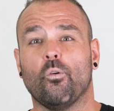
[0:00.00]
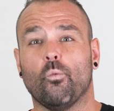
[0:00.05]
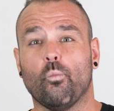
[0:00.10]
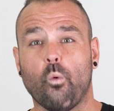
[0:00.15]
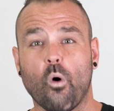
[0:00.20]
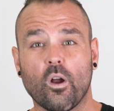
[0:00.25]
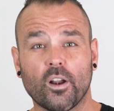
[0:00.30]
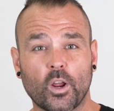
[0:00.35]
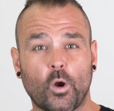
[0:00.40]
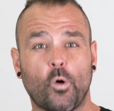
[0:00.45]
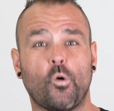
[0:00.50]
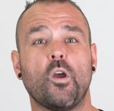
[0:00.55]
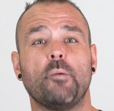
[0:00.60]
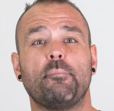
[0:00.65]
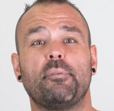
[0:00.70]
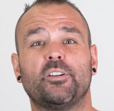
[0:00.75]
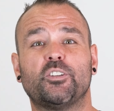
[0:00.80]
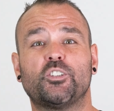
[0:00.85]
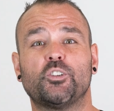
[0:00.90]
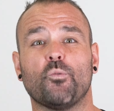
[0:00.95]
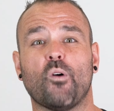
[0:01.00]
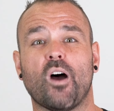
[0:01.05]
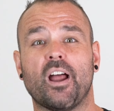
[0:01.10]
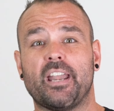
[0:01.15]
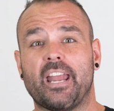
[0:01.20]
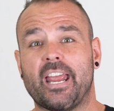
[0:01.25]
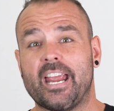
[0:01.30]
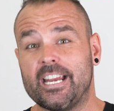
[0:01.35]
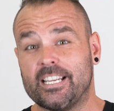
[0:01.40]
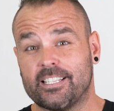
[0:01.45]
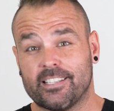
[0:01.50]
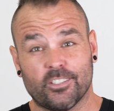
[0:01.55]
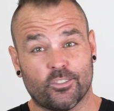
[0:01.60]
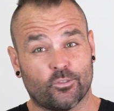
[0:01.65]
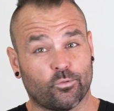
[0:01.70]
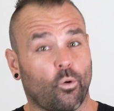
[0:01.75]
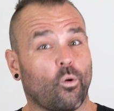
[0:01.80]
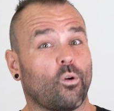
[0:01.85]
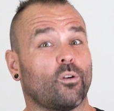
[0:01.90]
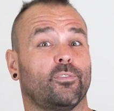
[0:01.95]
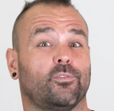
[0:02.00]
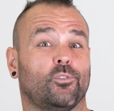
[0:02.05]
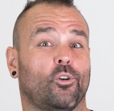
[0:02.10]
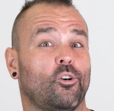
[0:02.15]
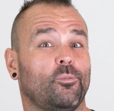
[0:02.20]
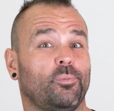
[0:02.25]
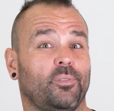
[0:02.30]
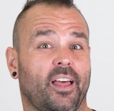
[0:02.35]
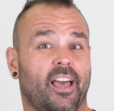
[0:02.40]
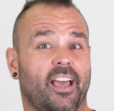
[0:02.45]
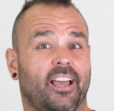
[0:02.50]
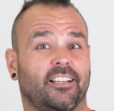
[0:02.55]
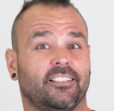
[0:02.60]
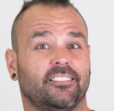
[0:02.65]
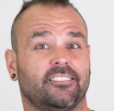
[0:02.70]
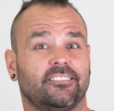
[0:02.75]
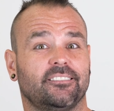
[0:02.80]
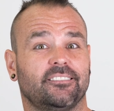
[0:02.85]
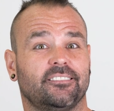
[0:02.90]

What equipment do I need to draw a floor plan?